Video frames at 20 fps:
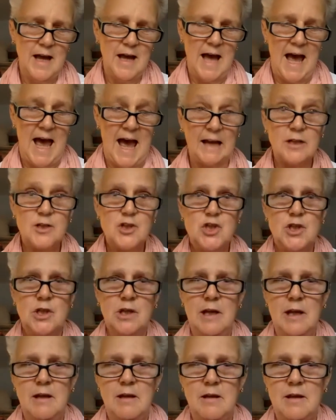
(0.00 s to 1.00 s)

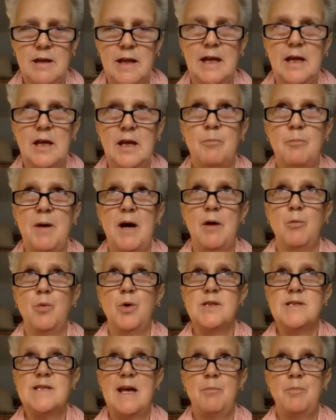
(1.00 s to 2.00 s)
actually think about
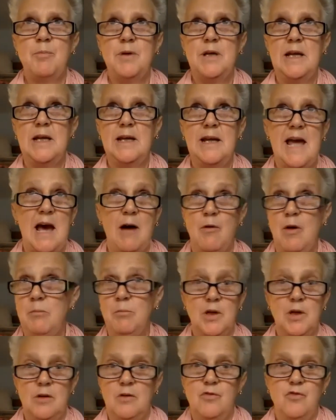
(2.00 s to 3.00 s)
what's happening now, I'm
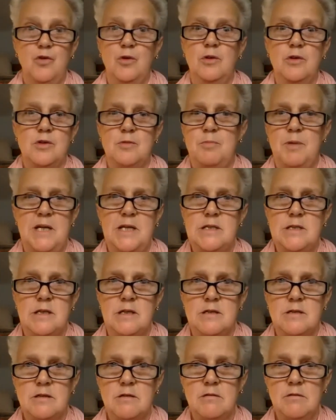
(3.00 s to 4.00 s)
going to fall to
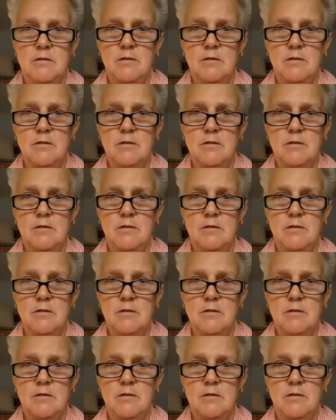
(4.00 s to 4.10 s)
pieces.